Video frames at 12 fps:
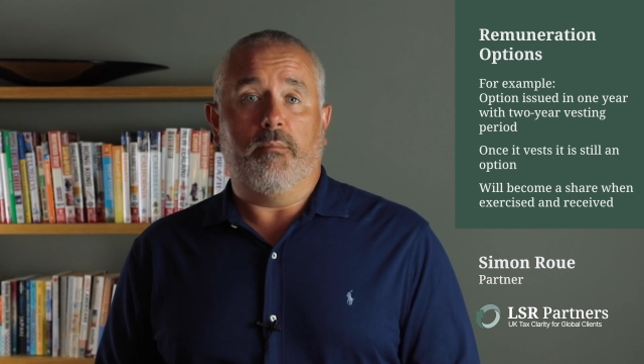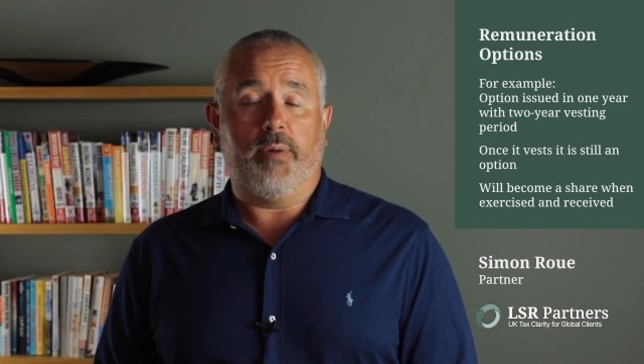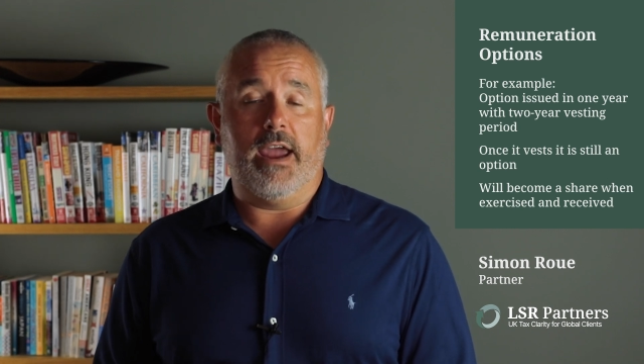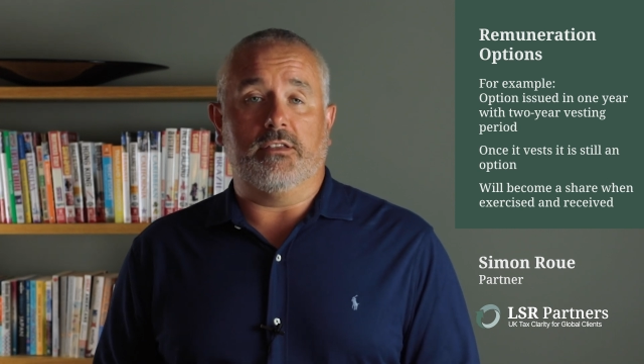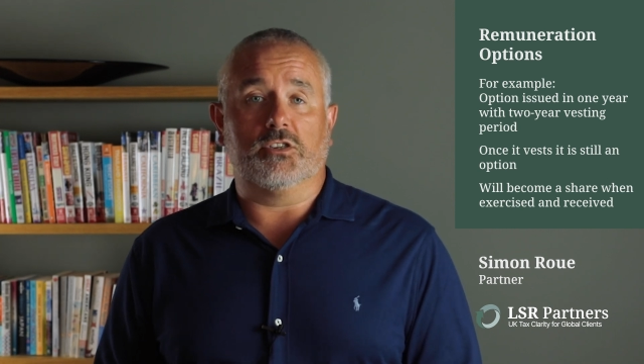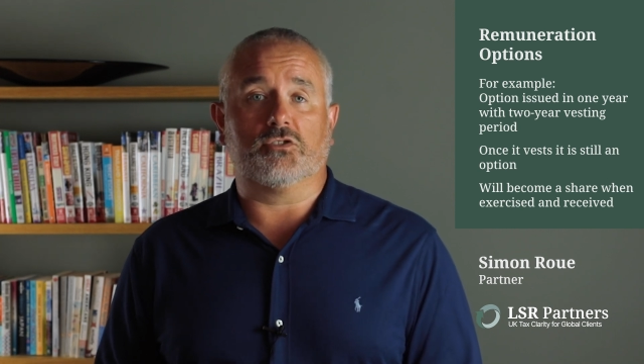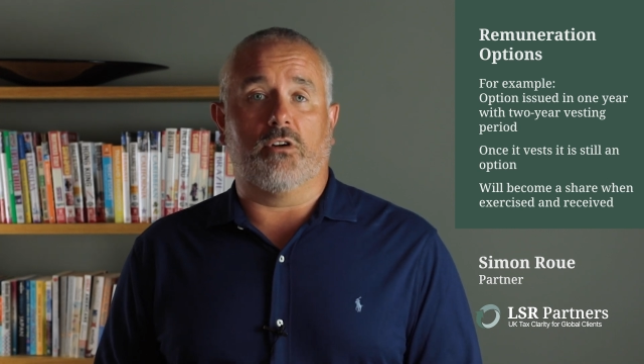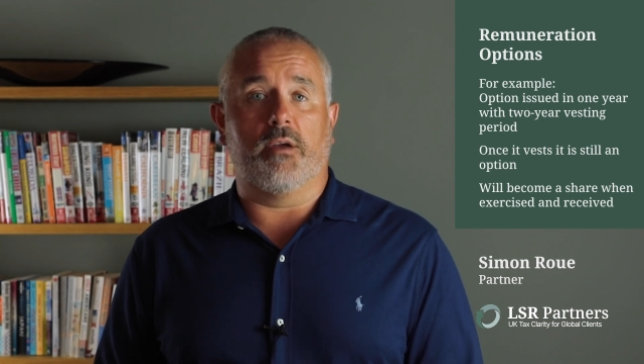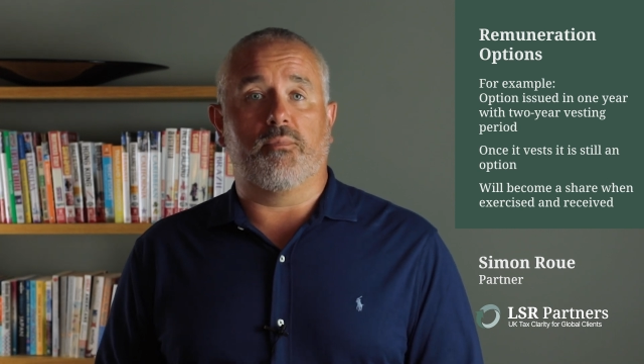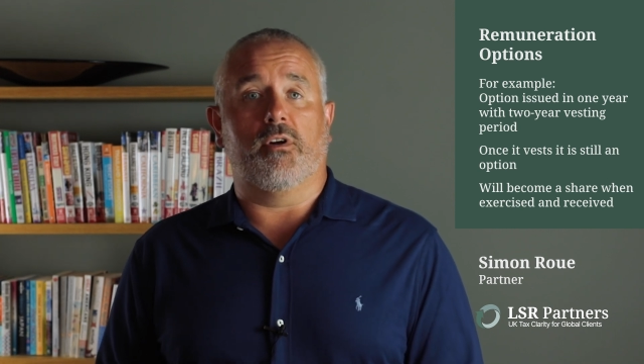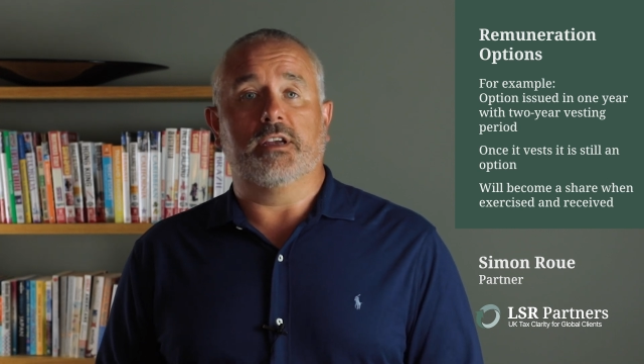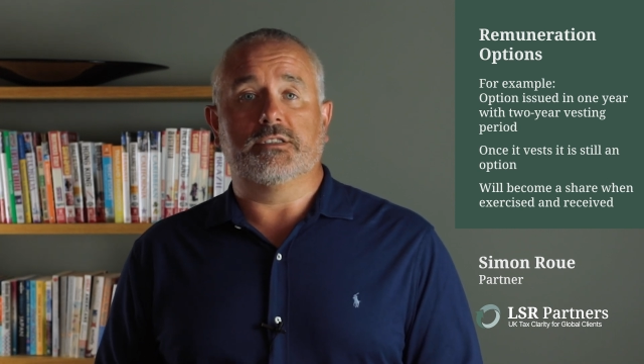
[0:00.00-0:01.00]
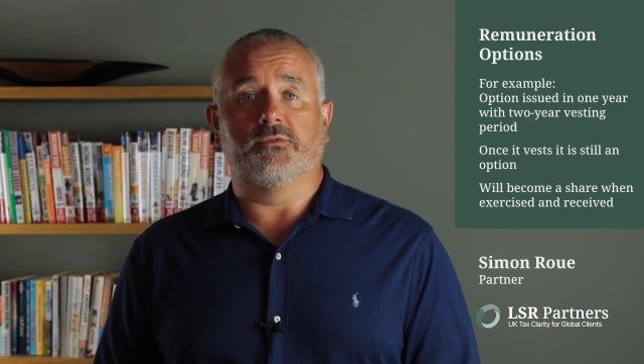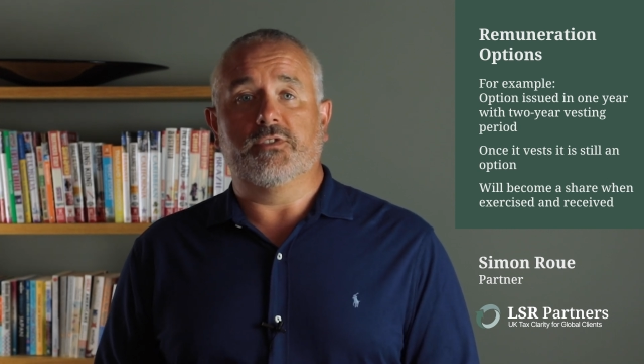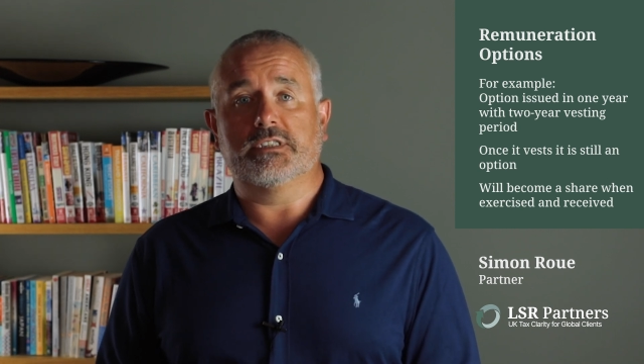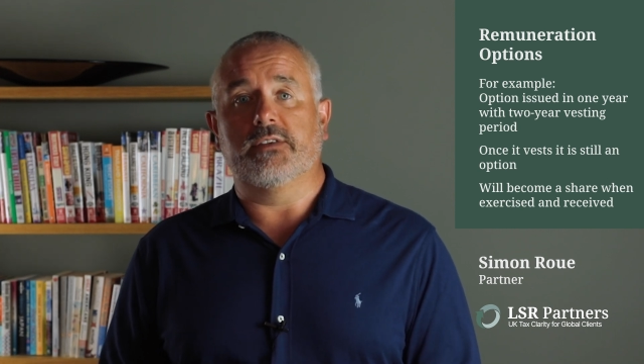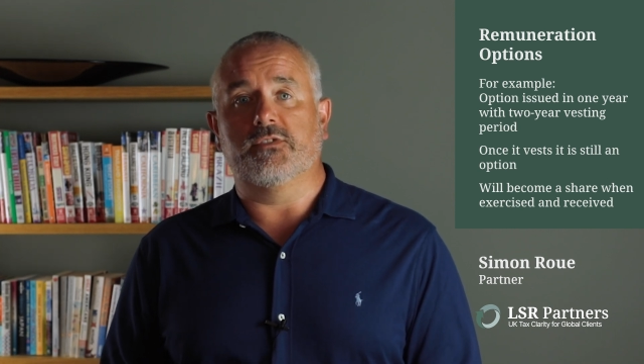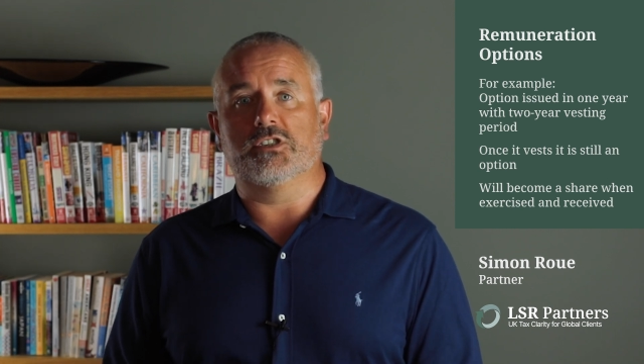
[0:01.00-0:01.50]
pay the strike price and
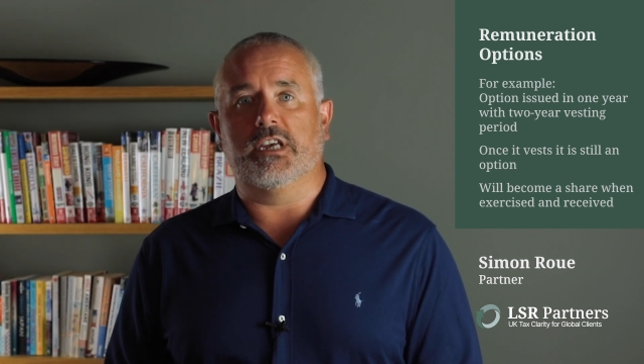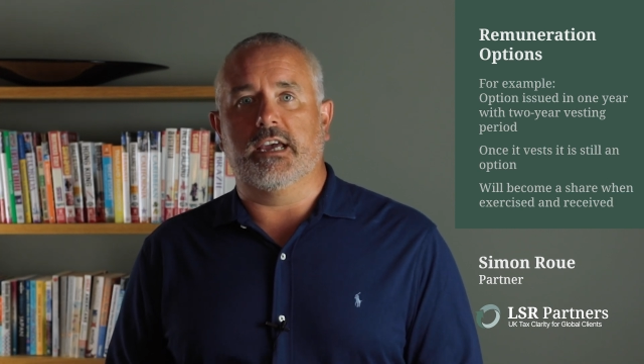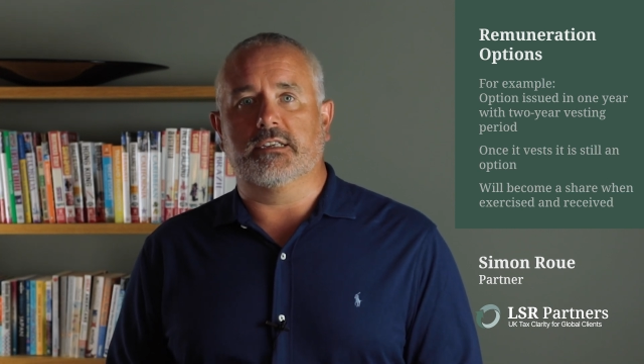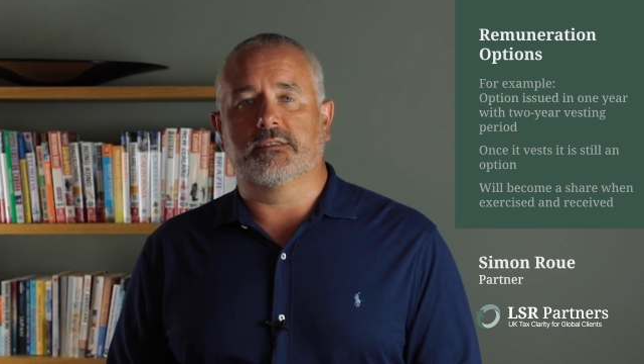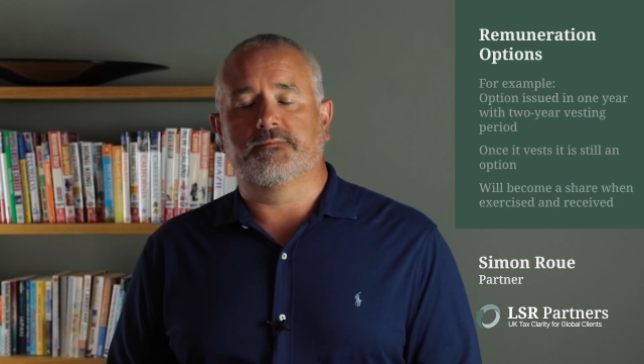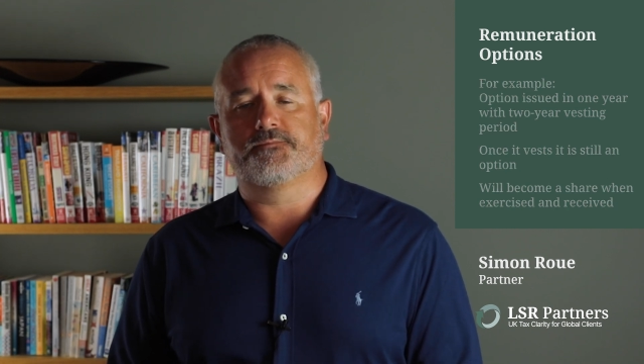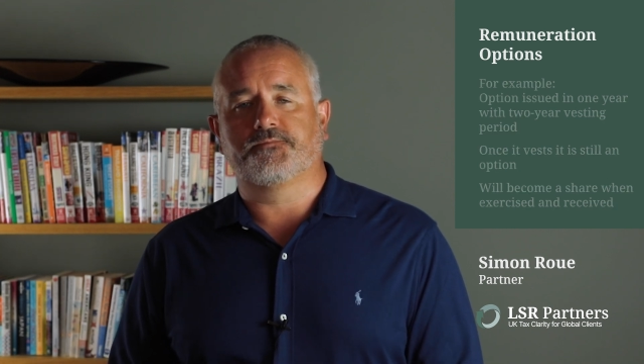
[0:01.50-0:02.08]
receive the shares.